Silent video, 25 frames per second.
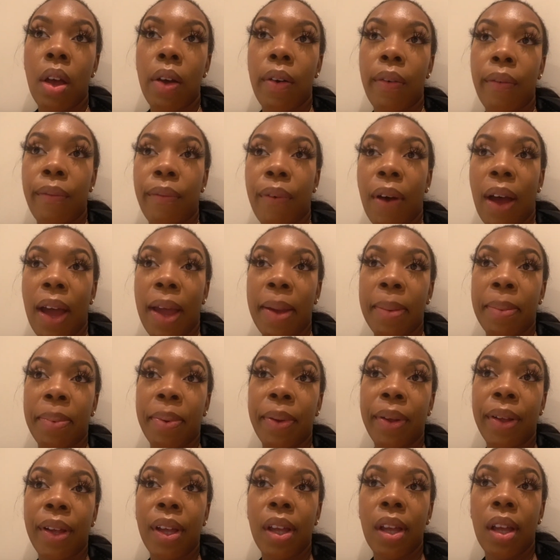vibe.
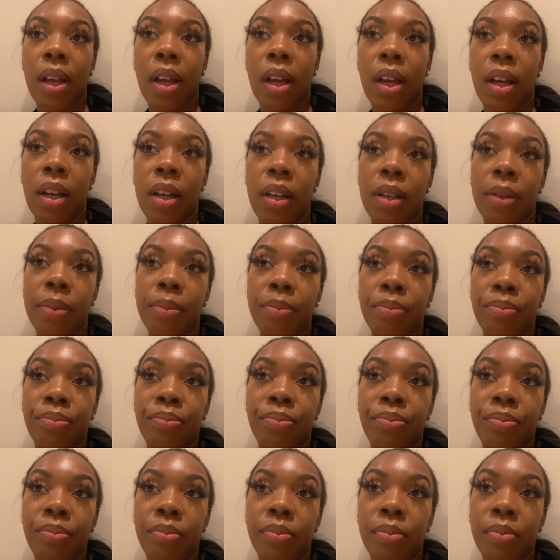
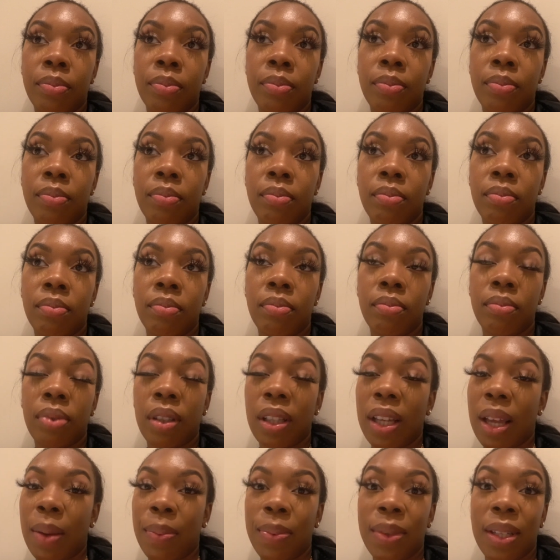But
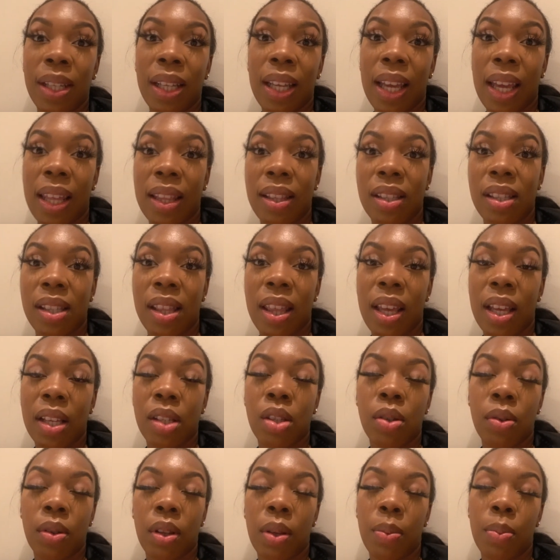yeah, we didn't get into there.
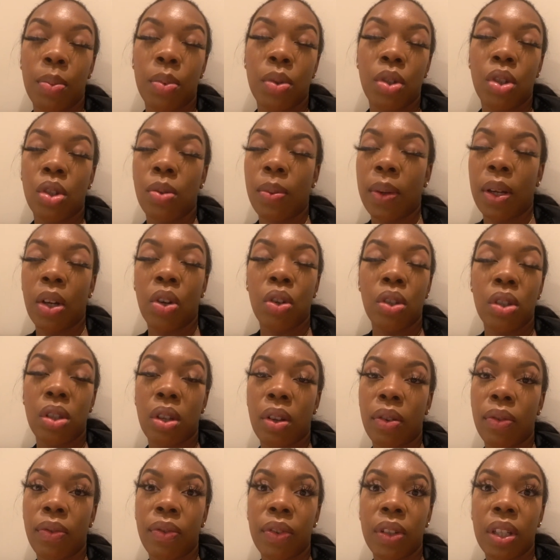So then we just went
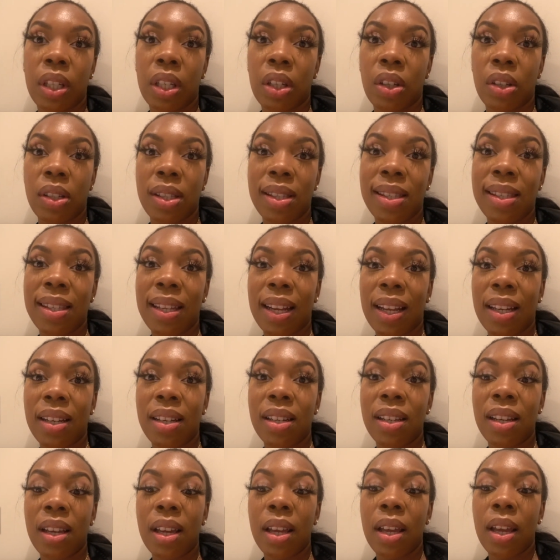Cozzo for dinner instead.
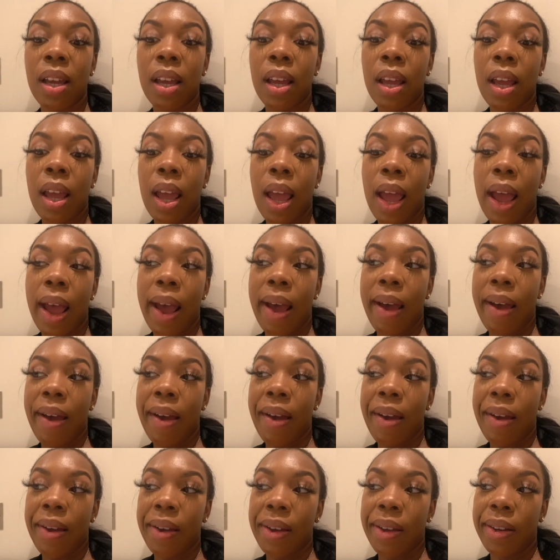
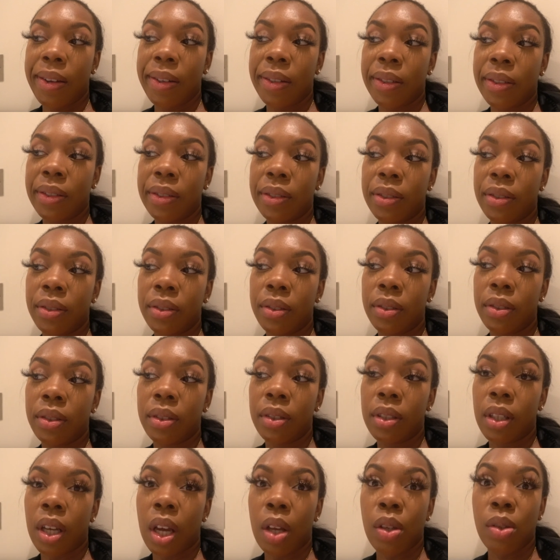And
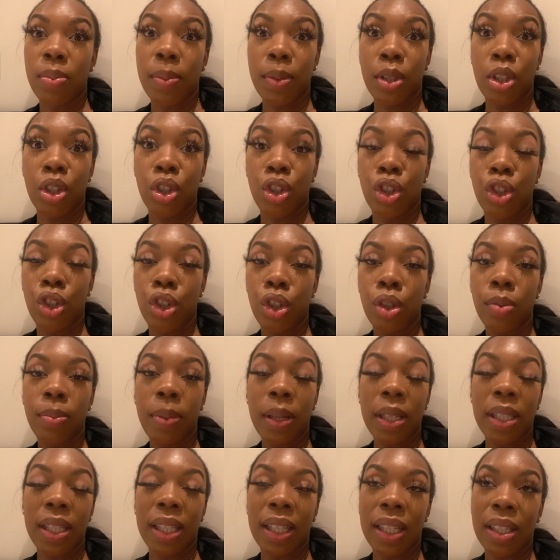I was meant to shoot,
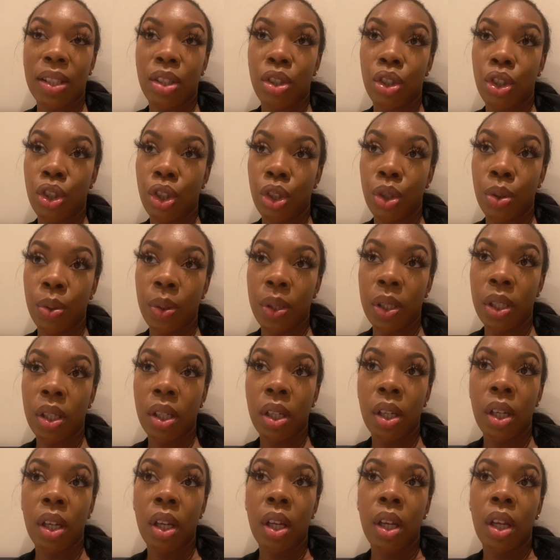but I didn't get to shoot.
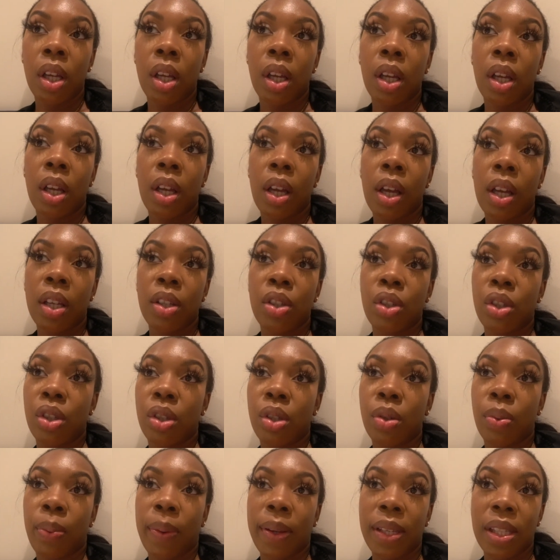I
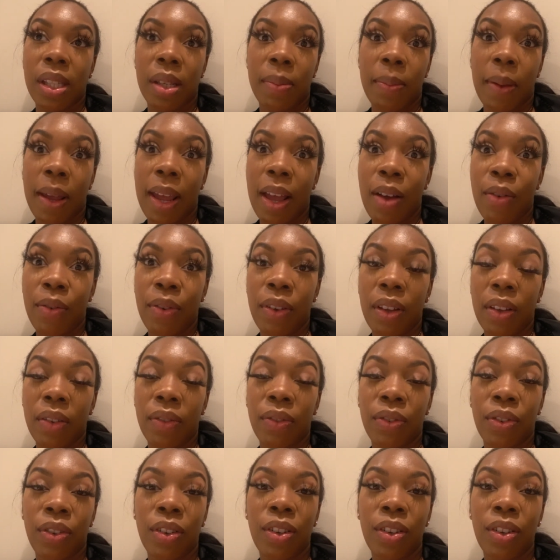just wasted my outfit.